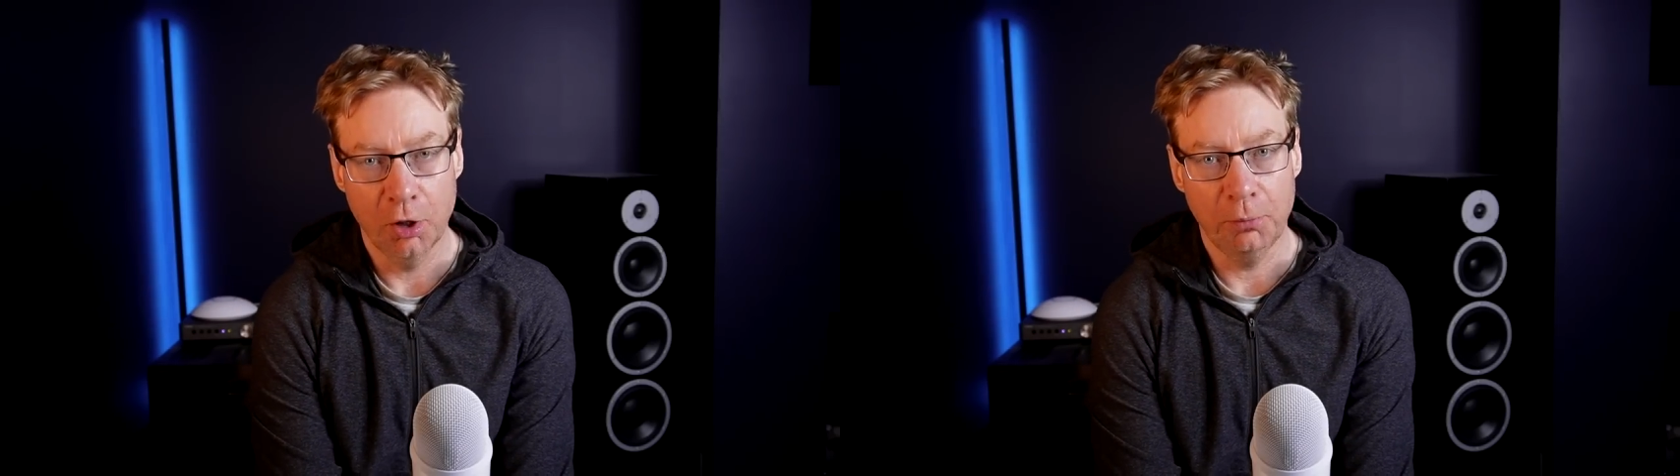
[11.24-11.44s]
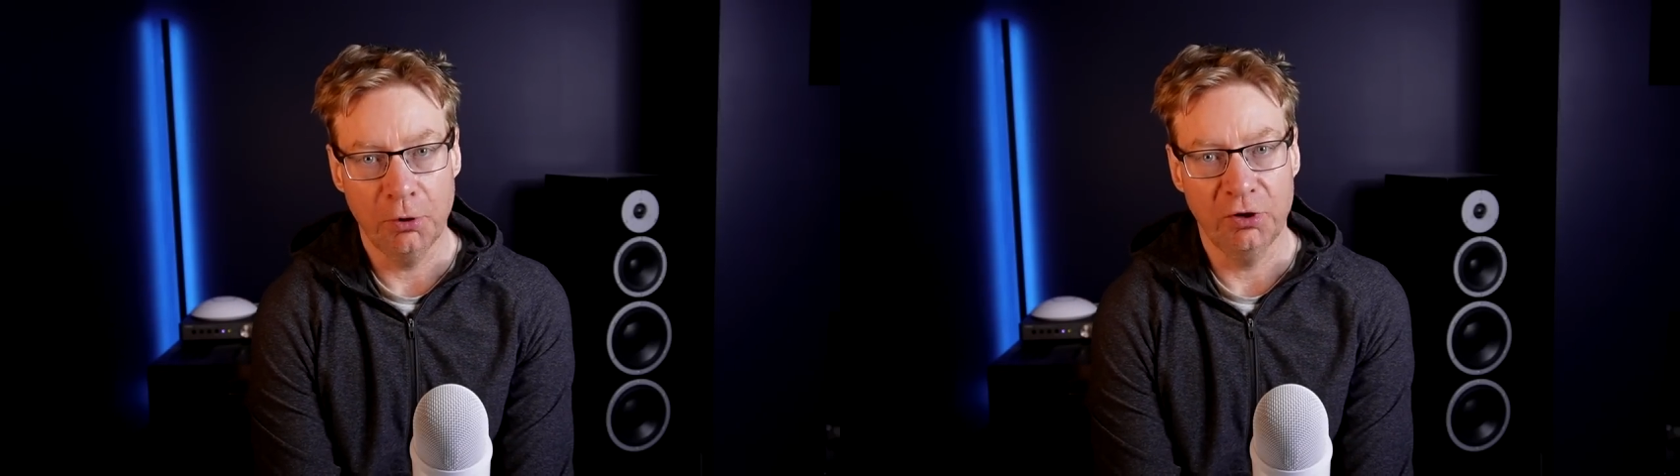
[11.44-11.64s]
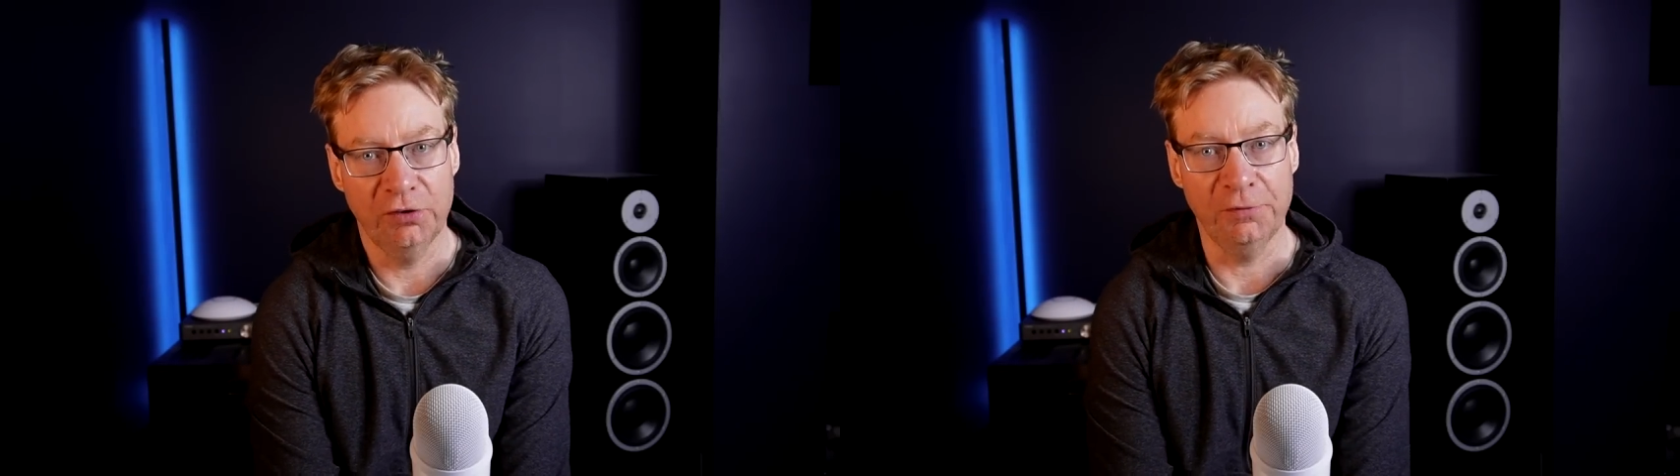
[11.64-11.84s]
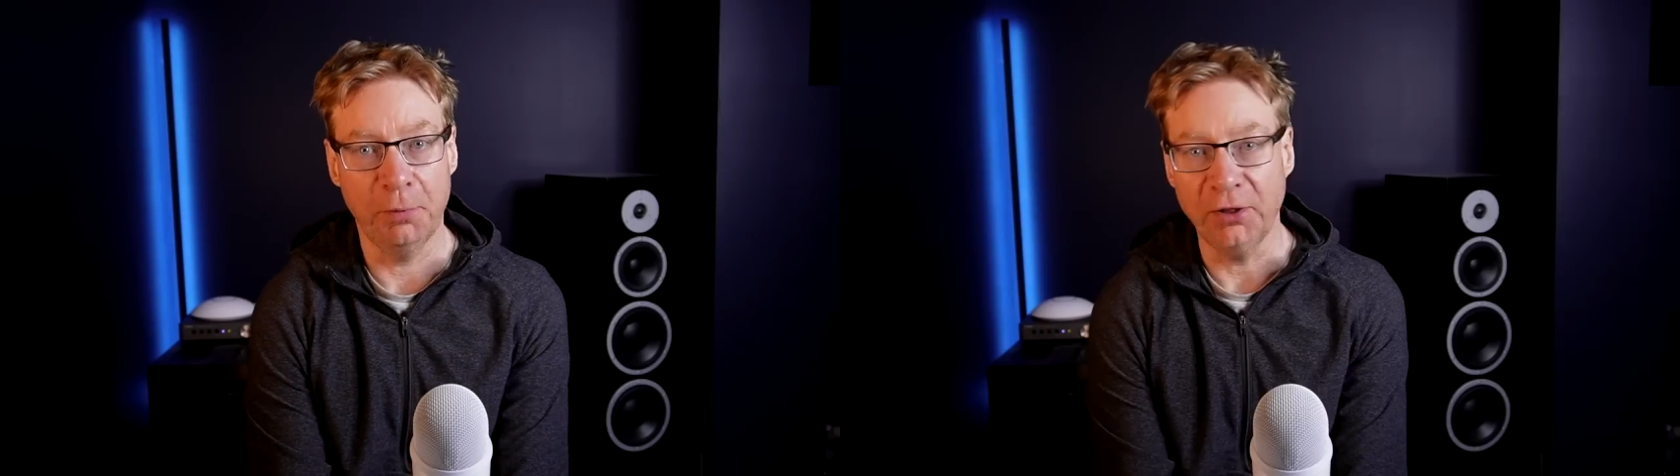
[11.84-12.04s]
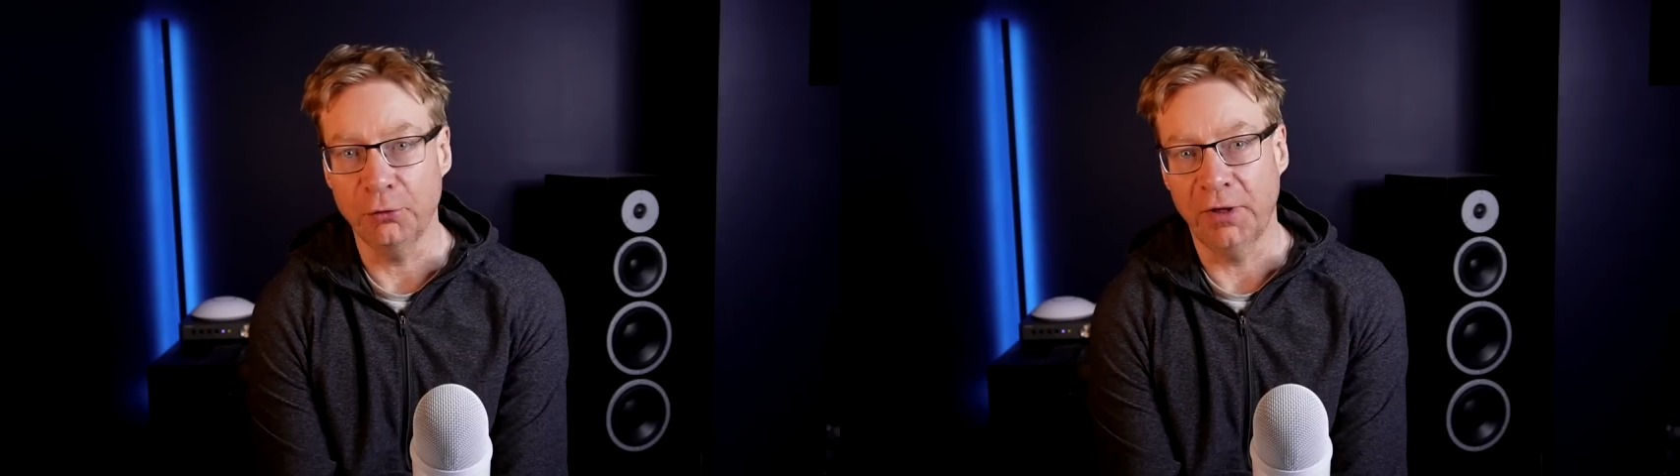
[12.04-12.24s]
But
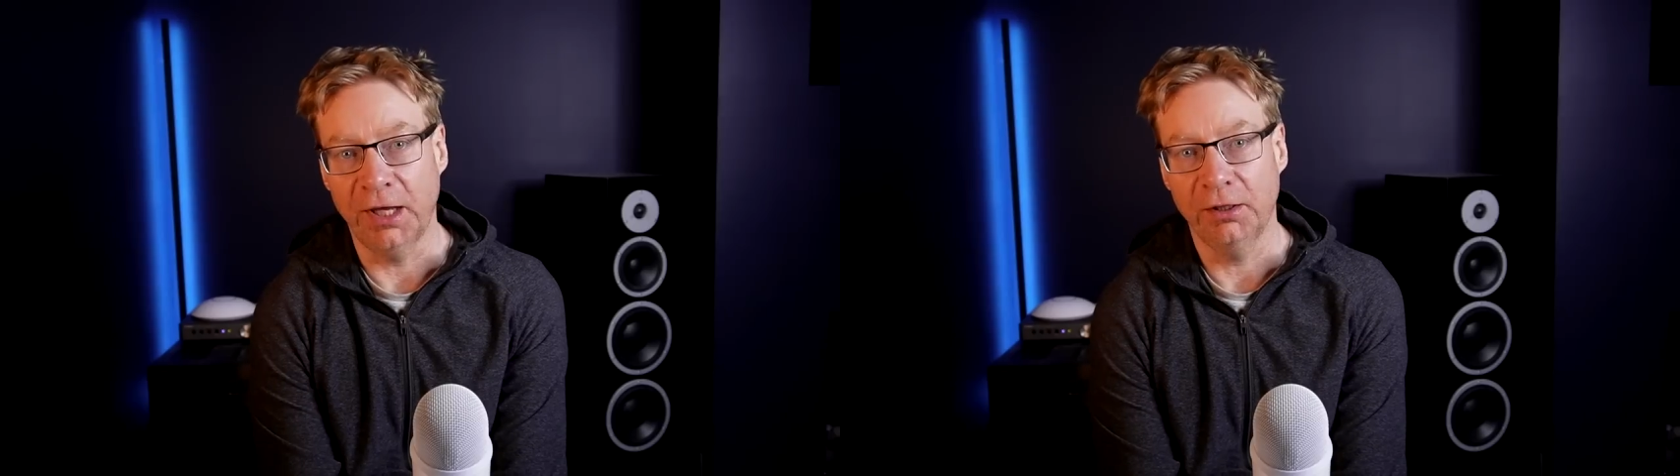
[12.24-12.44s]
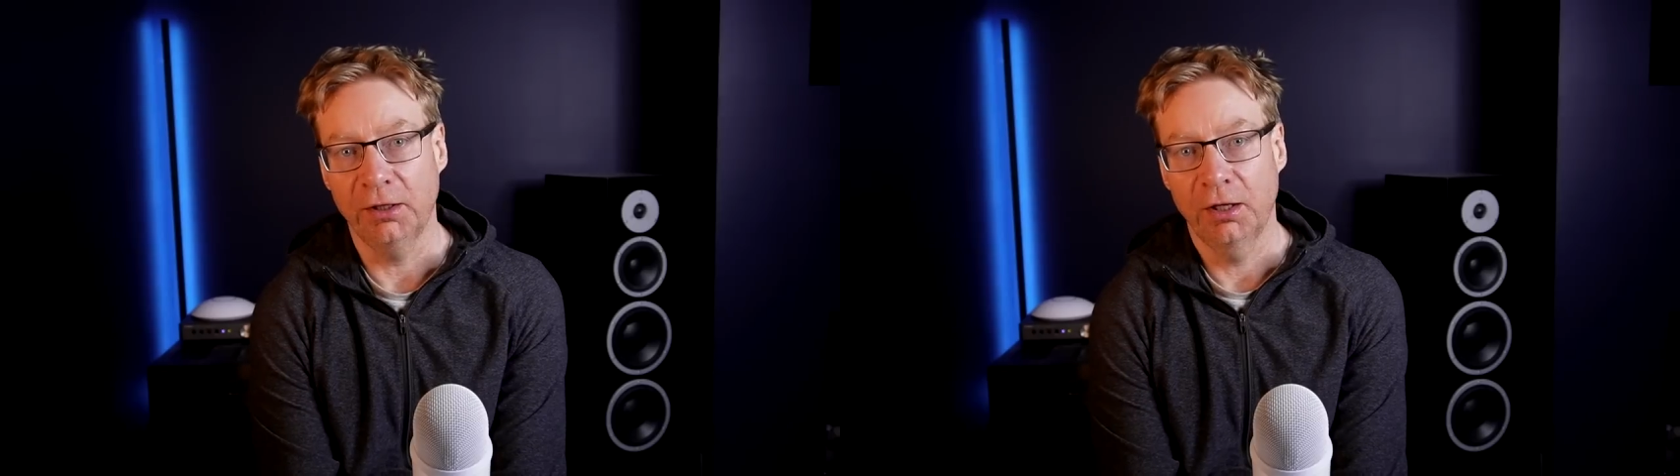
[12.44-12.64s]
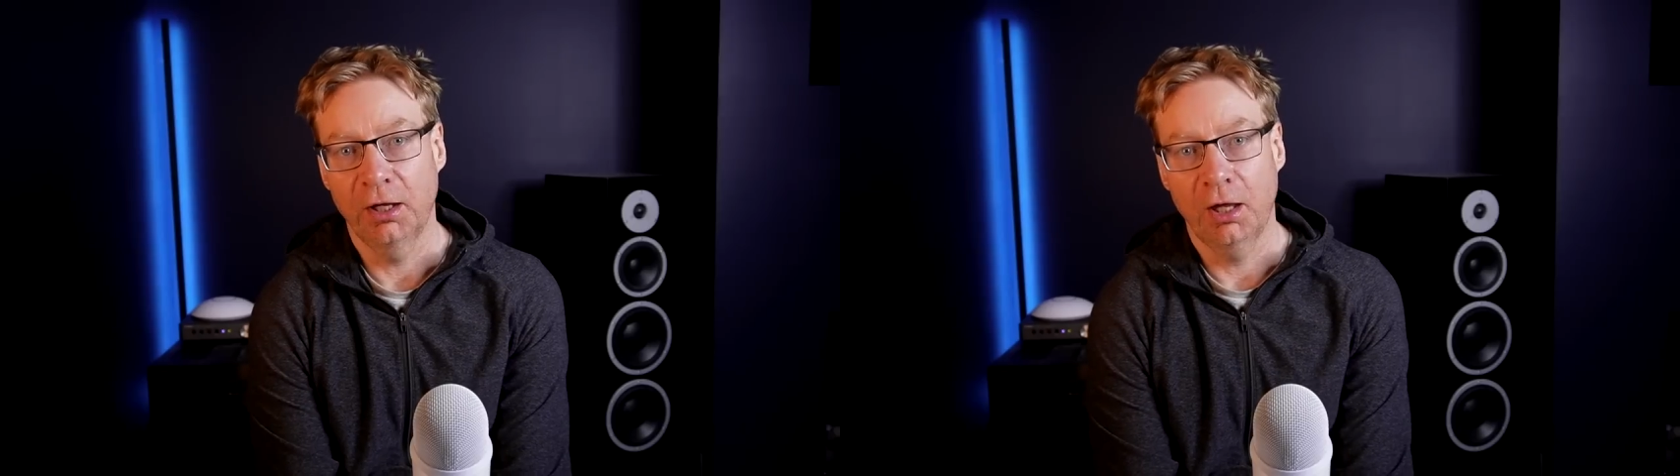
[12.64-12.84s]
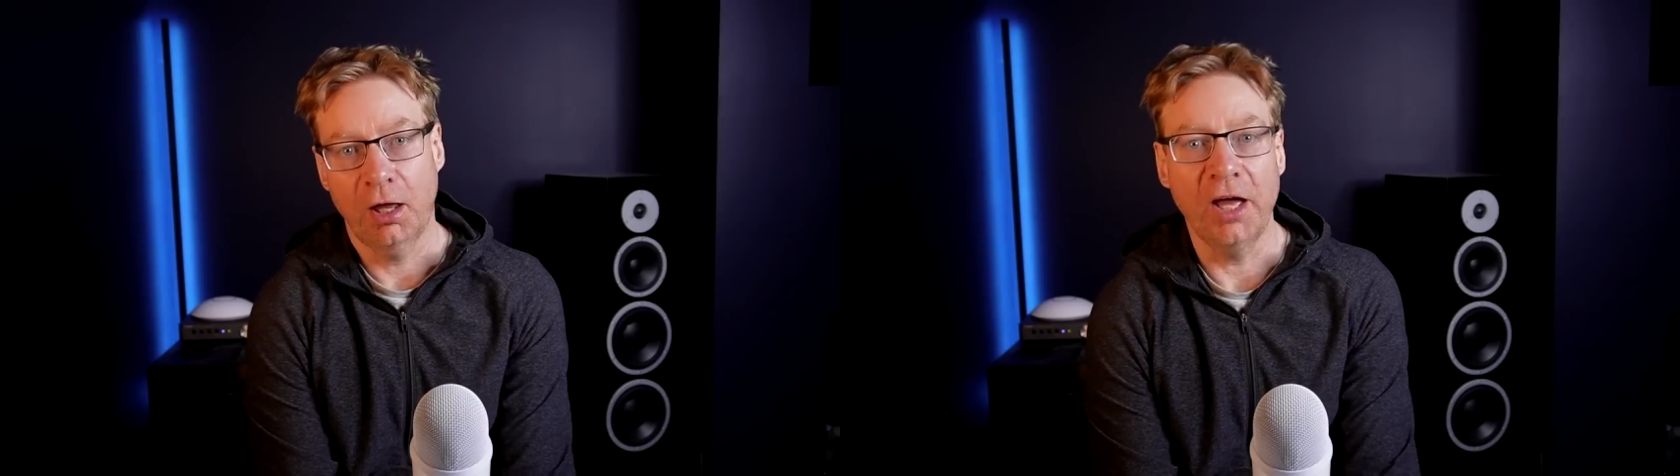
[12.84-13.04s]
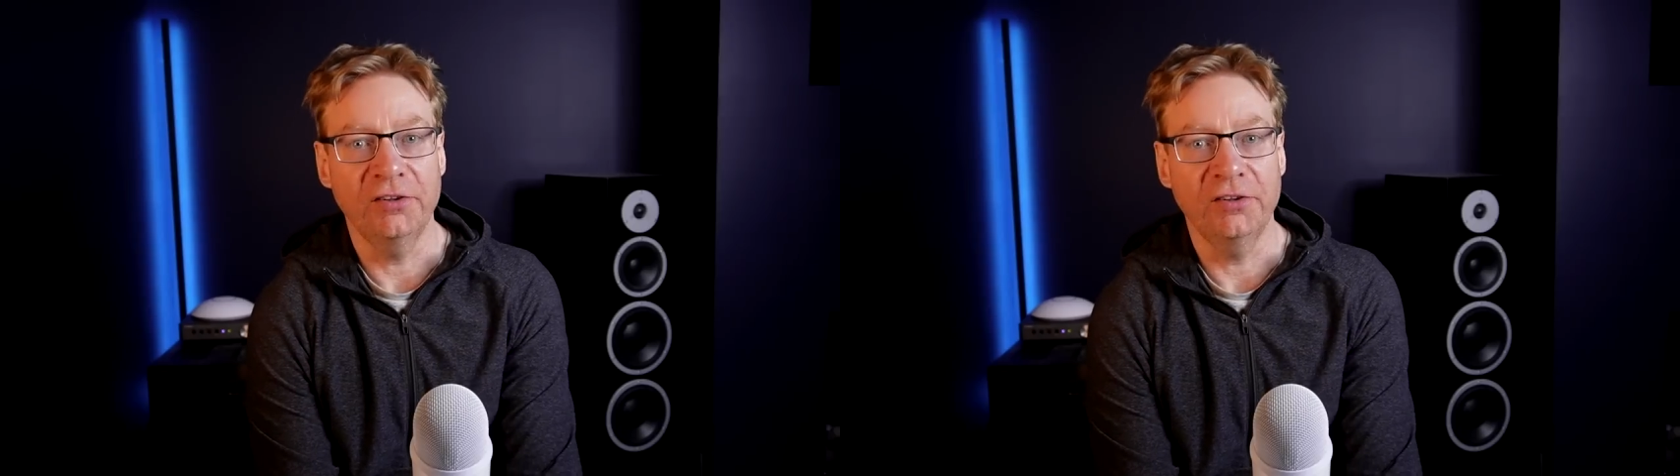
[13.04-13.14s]
despite all that, I